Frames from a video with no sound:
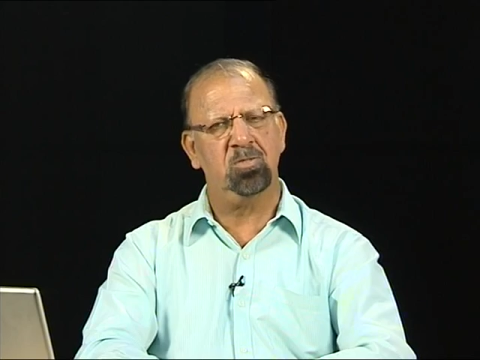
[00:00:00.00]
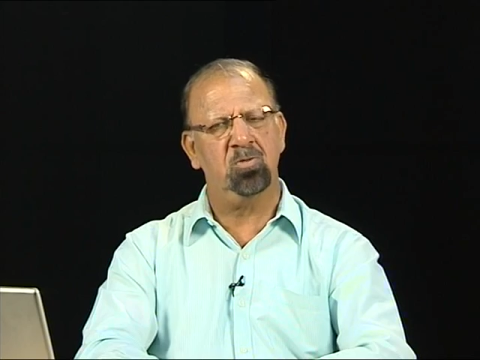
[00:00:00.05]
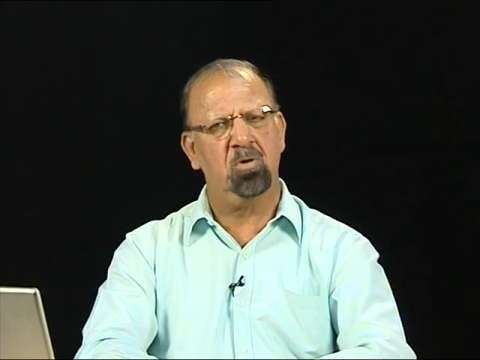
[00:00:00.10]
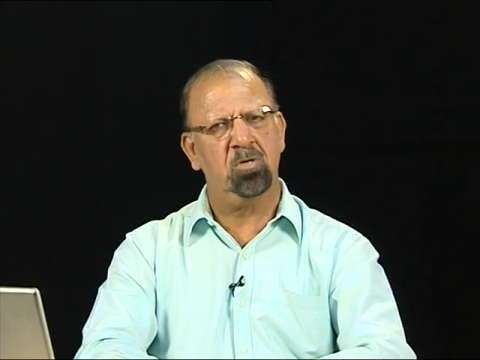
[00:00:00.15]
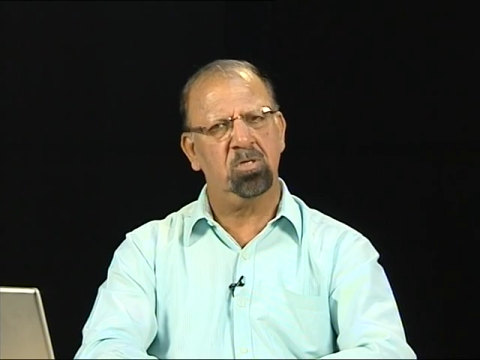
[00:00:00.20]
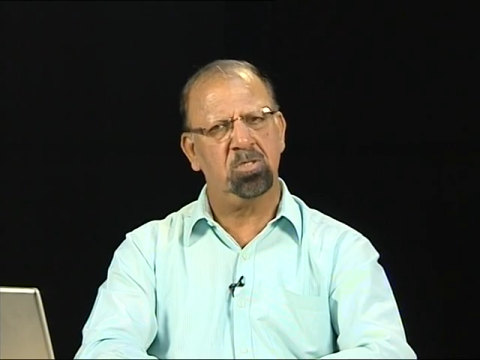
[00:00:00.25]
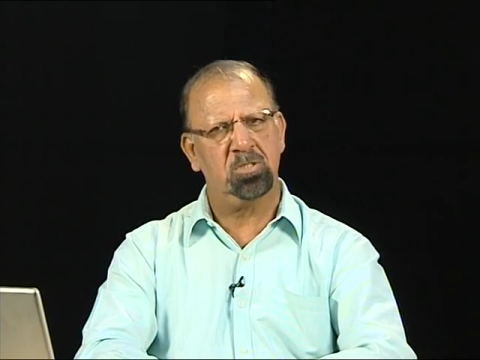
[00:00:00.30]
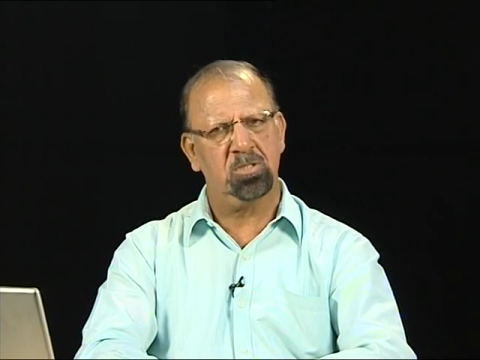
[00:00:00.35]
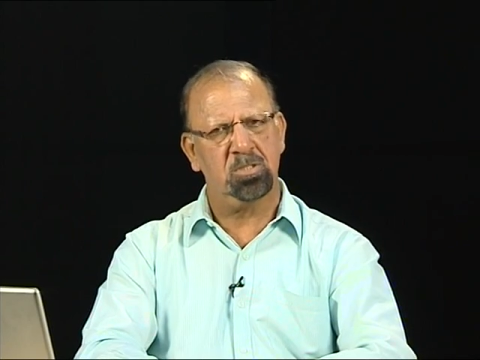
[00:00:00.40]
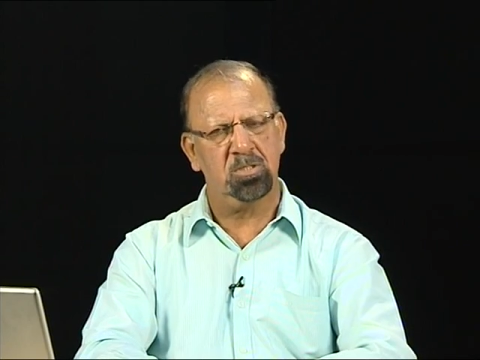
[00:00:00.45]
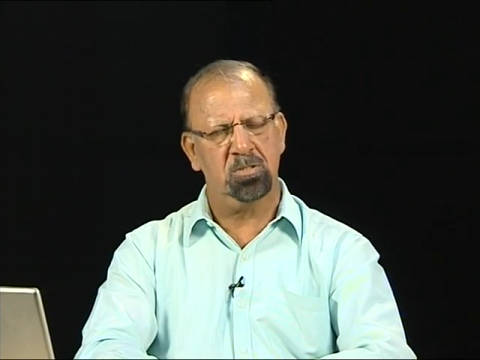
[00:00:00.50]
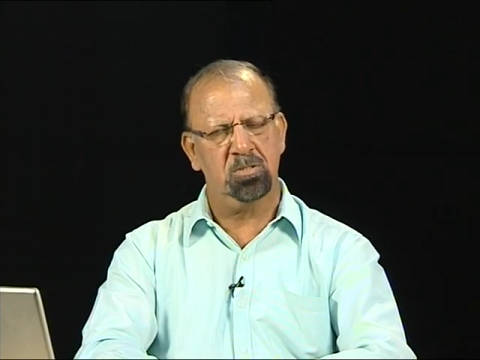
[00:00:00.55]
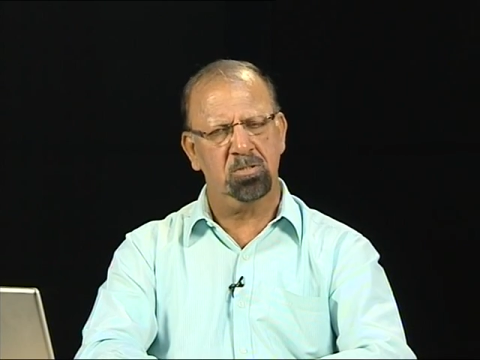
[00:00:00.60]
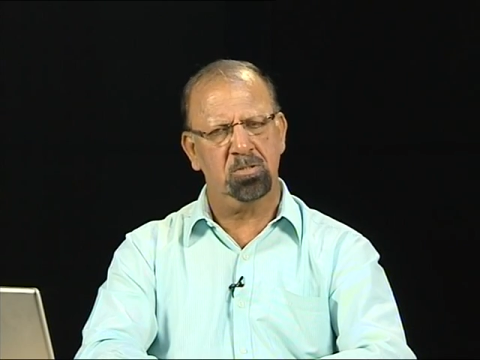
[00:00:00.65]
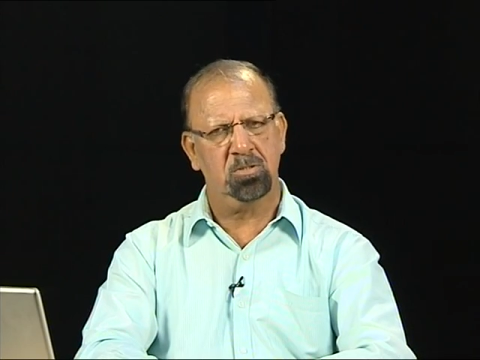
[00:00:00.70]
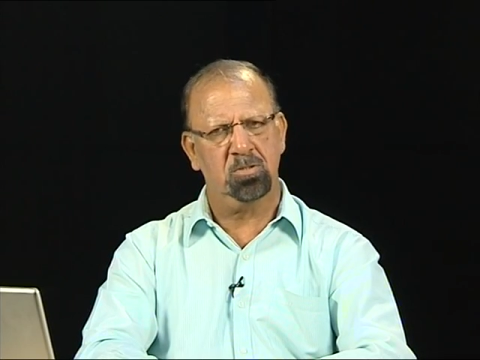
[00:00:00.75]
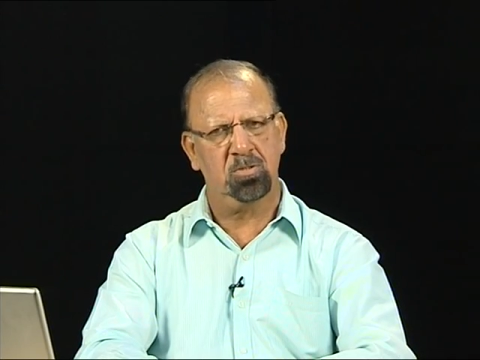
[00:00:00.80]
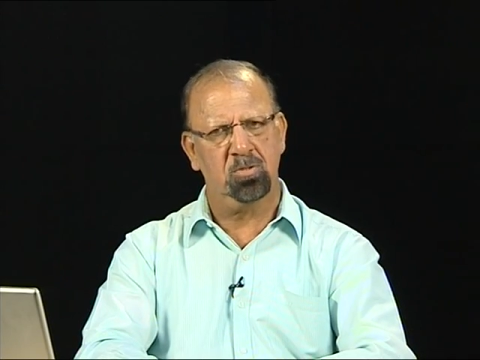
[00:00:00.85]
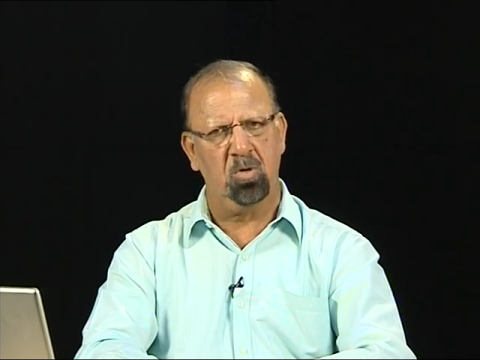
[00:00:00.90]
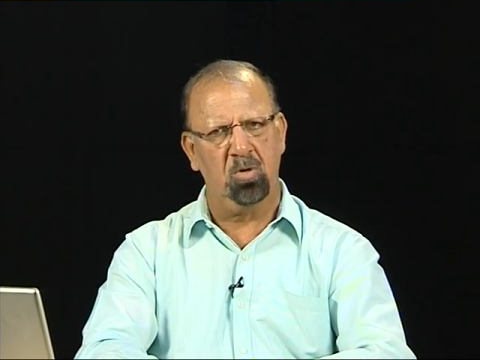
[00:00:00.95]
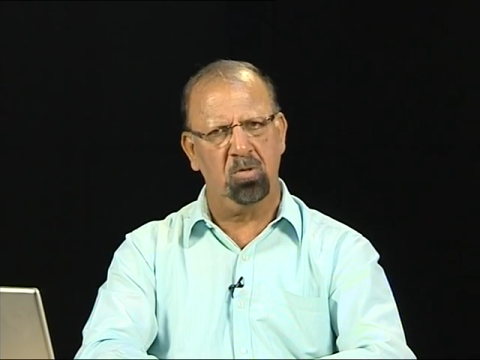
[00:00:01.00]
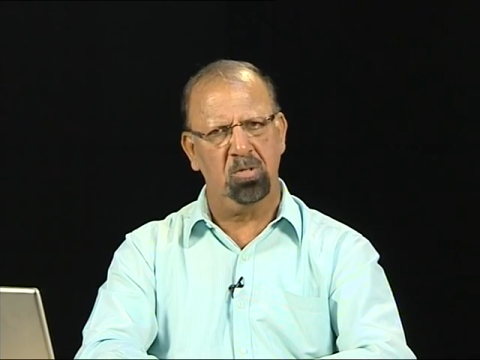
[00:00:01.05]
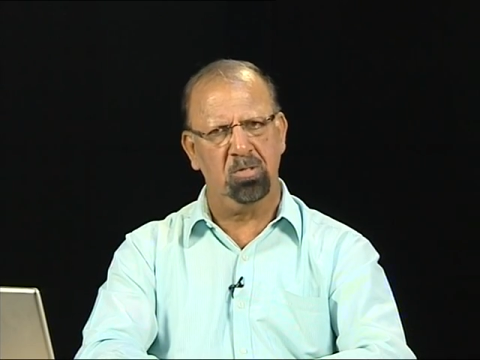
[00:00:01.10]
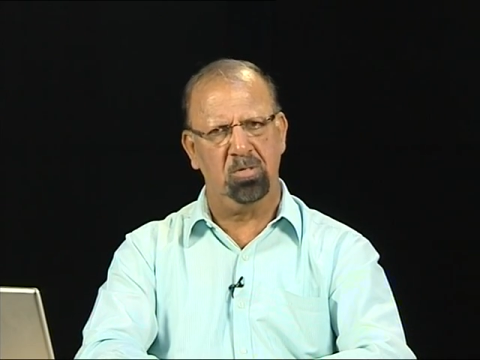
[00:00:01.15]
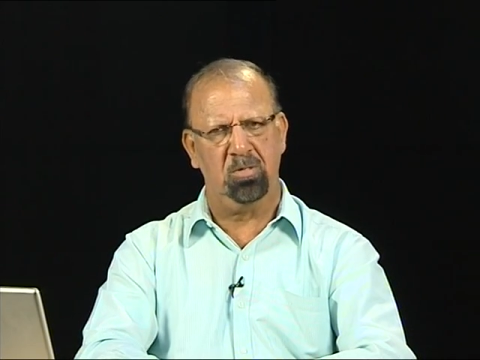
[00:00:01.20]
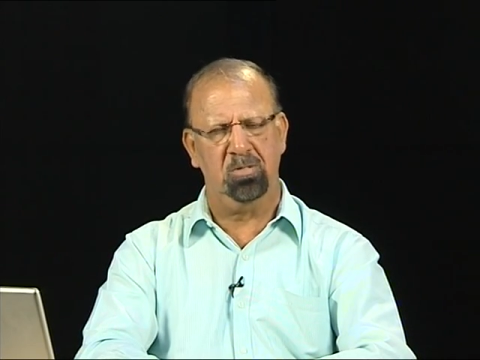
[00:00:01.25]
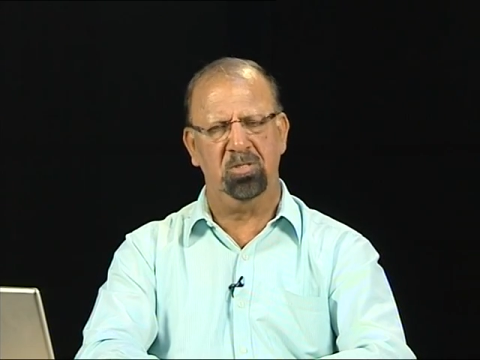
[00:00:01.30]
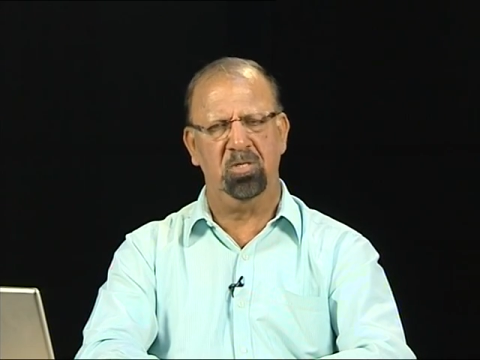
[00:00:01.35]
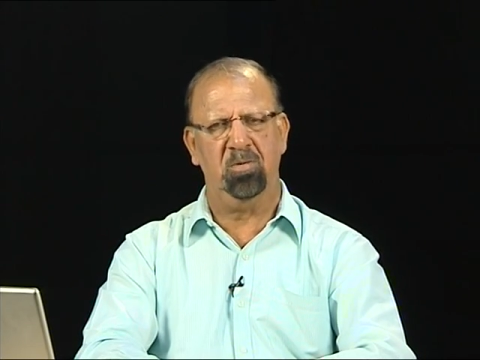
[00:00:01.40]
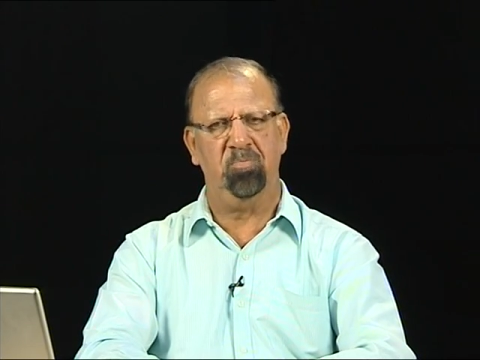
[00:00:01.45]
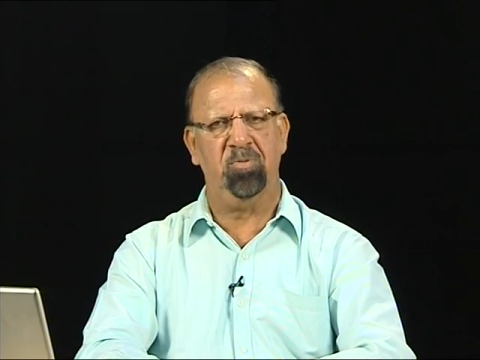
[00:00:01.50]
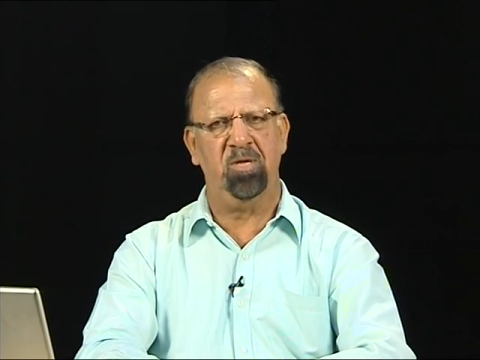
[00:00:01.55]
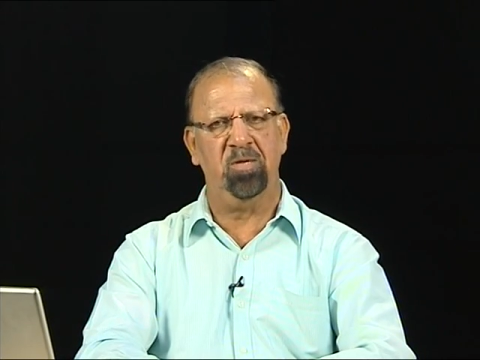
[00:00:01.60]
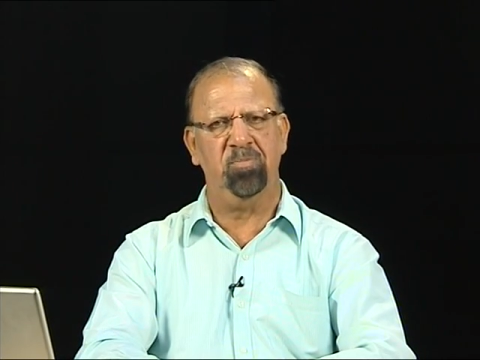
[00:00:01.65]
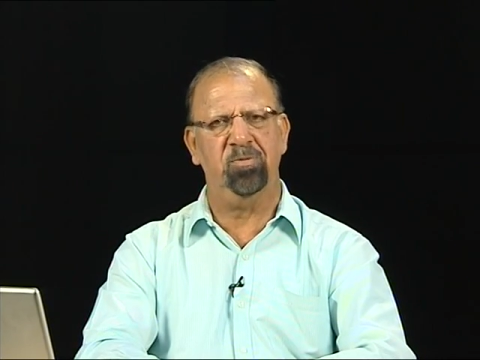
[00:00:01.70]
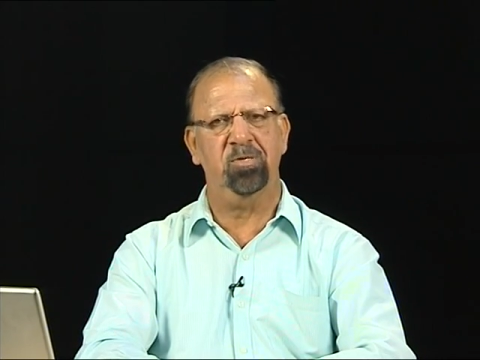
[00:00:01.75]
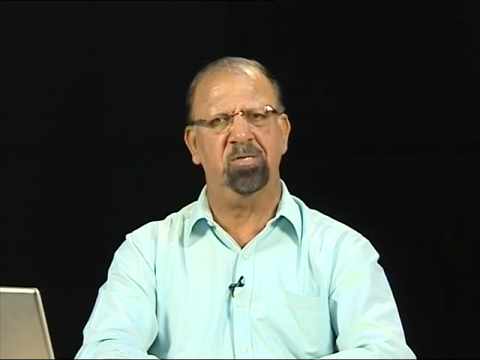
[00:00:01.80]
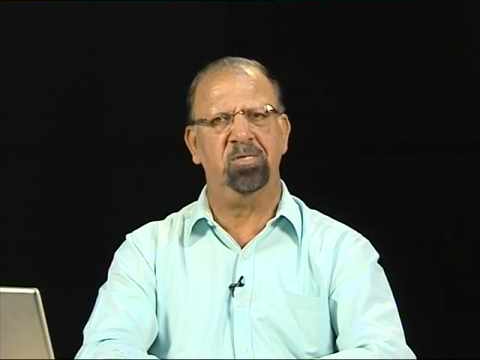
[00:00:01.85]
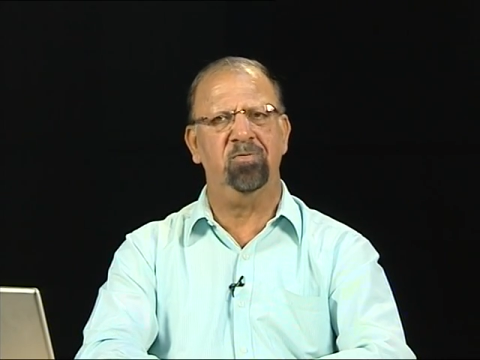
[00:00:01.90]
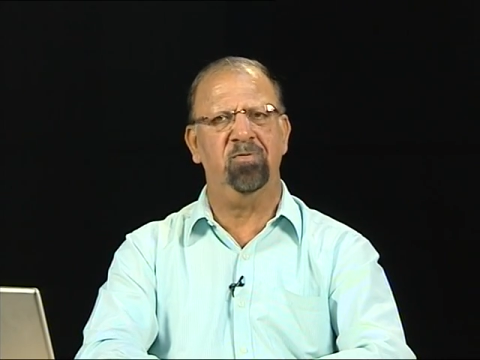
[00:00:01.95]
not shown on the
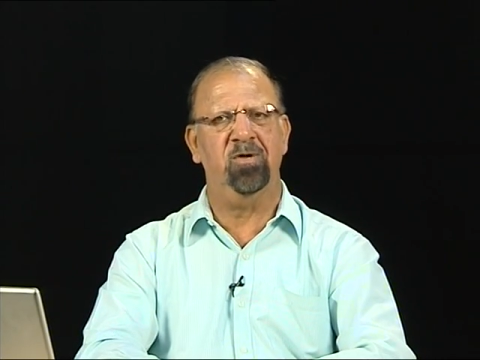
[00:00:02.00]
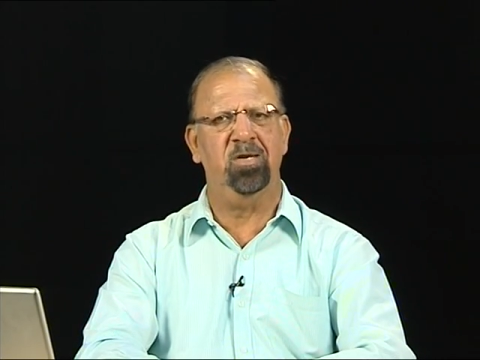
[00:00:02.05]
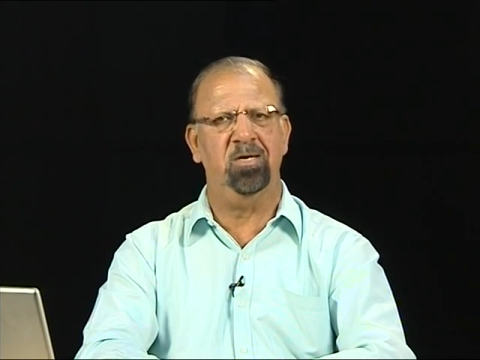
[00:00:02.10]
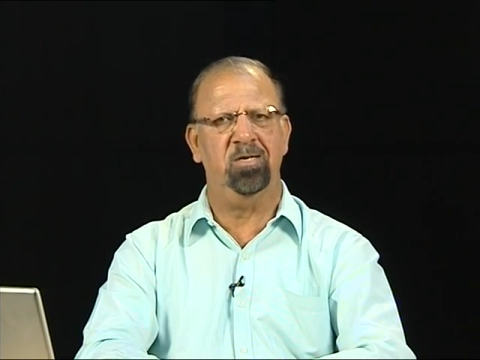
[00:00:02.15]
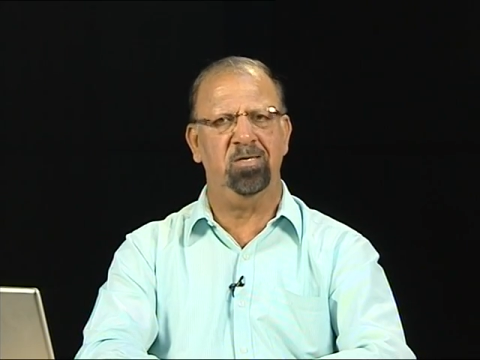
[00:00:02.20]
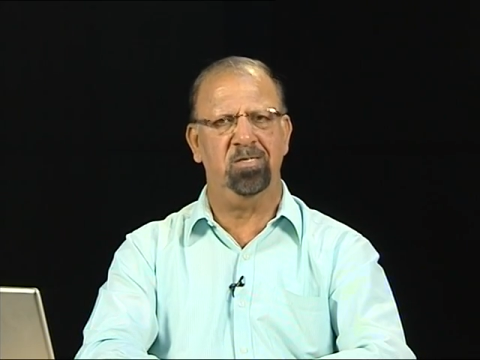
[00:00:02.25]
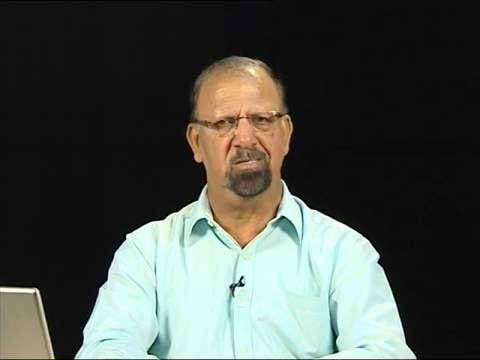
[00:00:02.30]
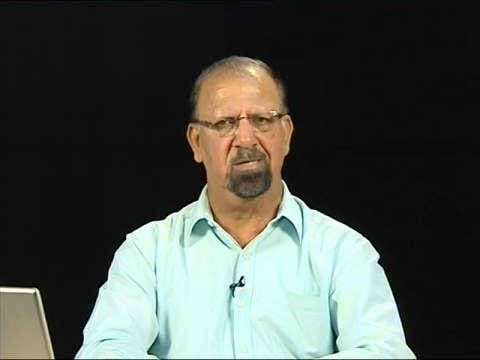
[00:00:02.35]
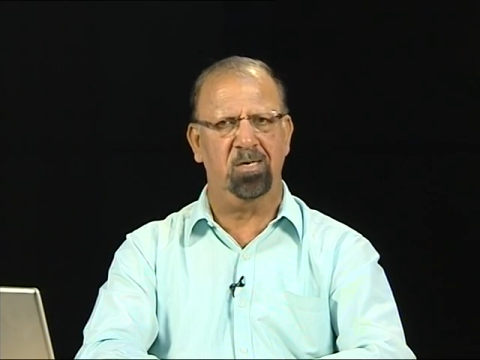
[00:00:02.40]
paper when it is